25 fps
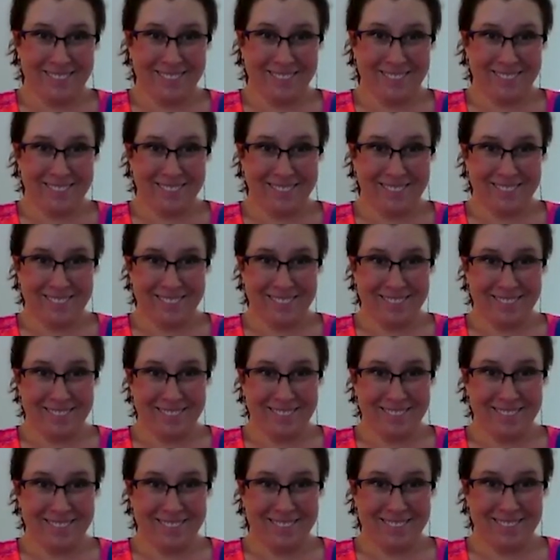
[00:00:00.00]

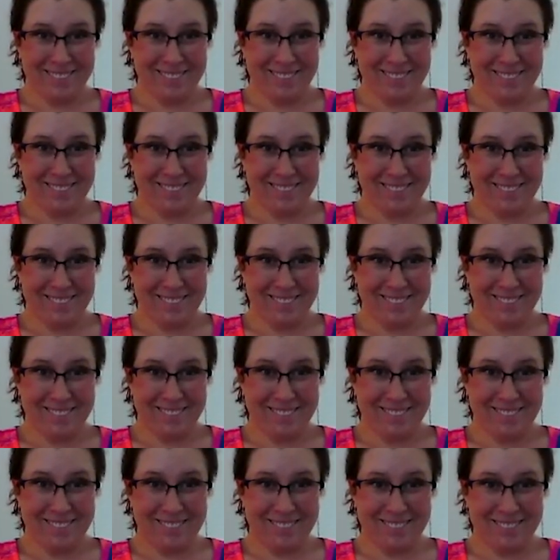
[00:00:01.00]

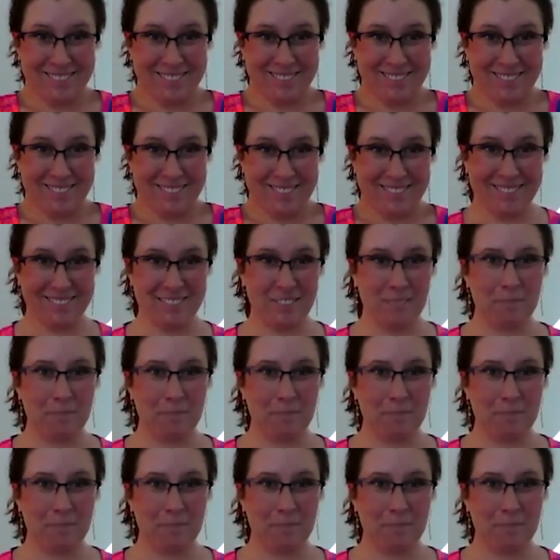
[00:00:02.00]
(no one is talking)